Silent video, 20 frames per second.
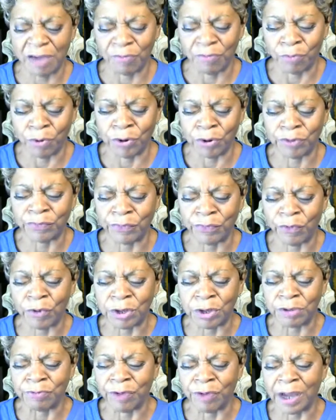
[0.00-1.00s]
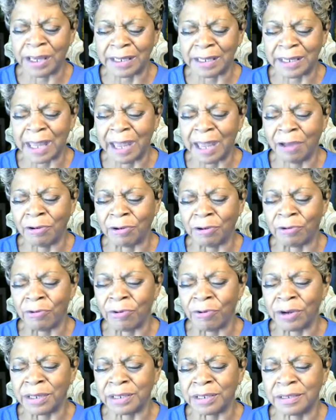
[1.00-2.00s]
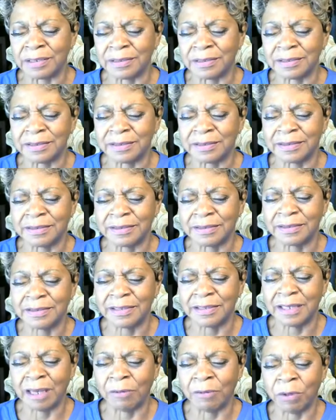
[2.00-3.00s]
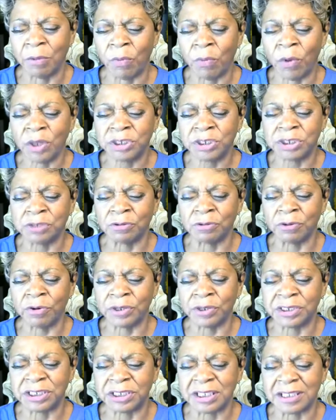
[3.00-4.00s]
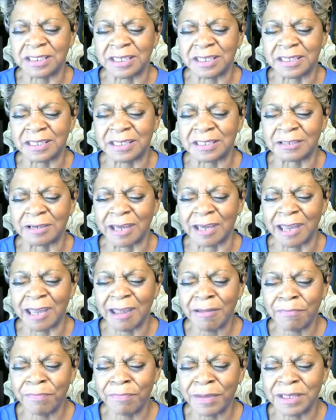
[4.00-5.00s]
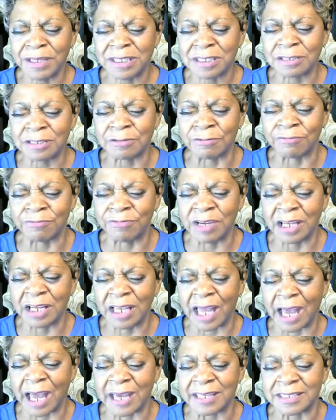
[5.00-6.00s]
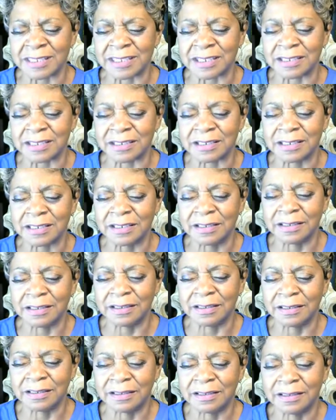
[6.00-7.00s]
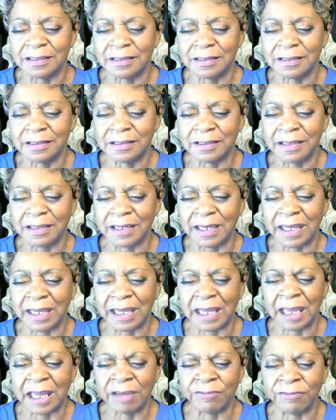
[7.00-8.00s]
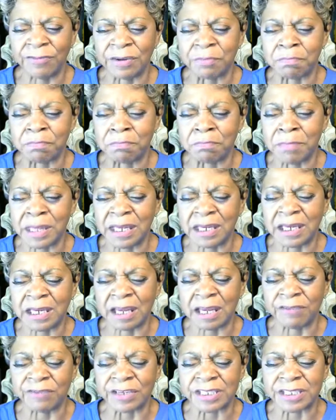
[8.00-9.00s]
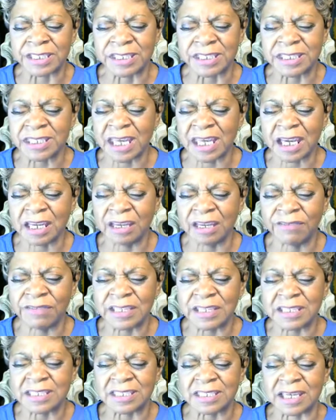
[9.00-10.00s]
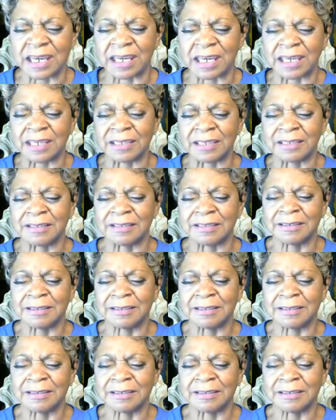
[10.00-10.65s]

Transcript: We have word for you right now, Lord. And we want you, Lord Jesus, to help us to realize it every minute, every second of this day.